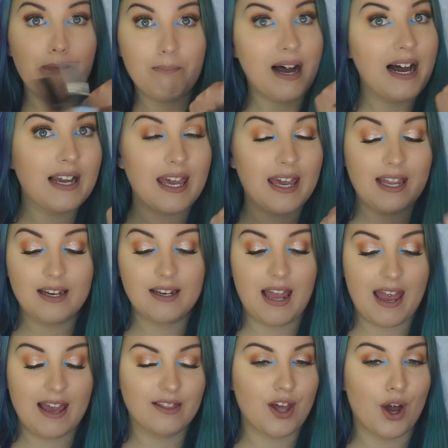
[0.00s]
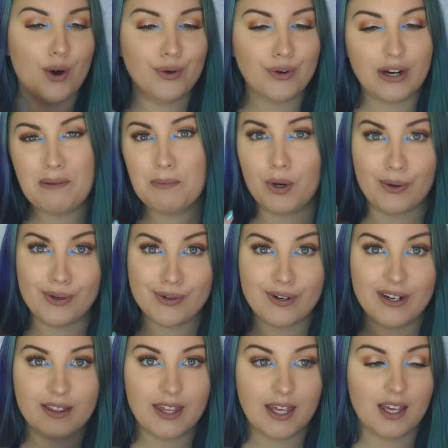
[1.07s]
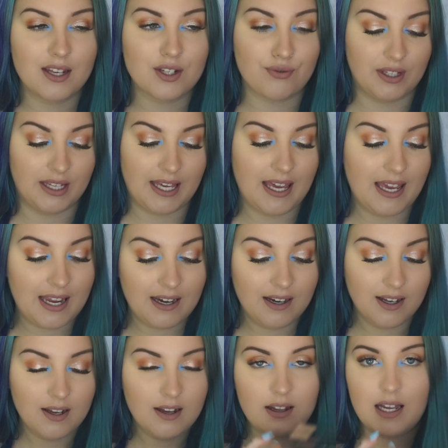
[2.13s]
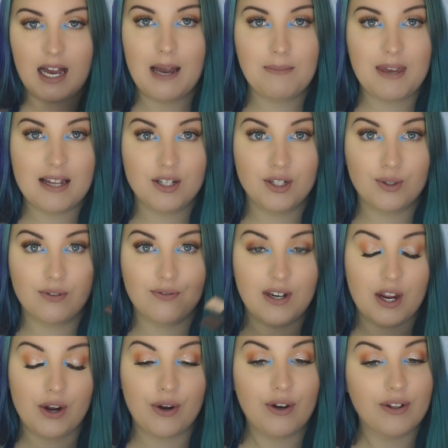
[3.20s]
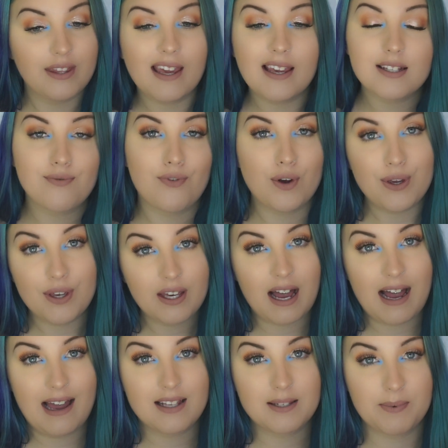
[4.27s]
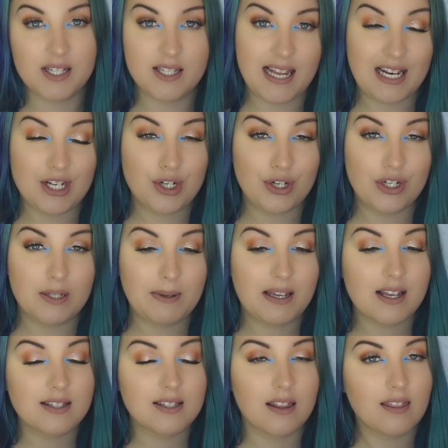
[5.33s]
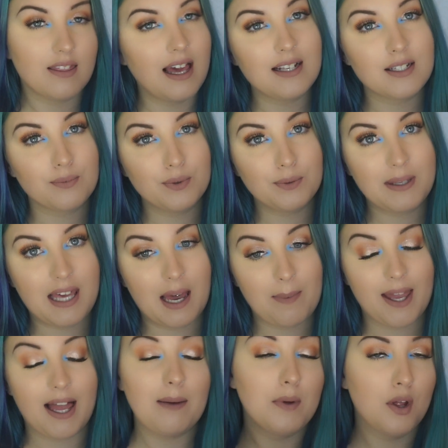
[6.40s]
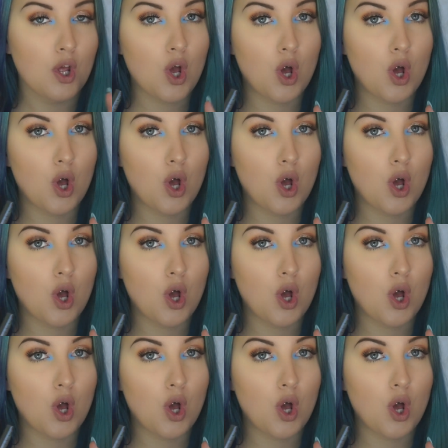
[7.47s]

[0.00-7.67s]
Bargain. And the whole cream contouring thing is really in. I'm yet to do a video on these for you guys, but stay tuned because that will be coming up.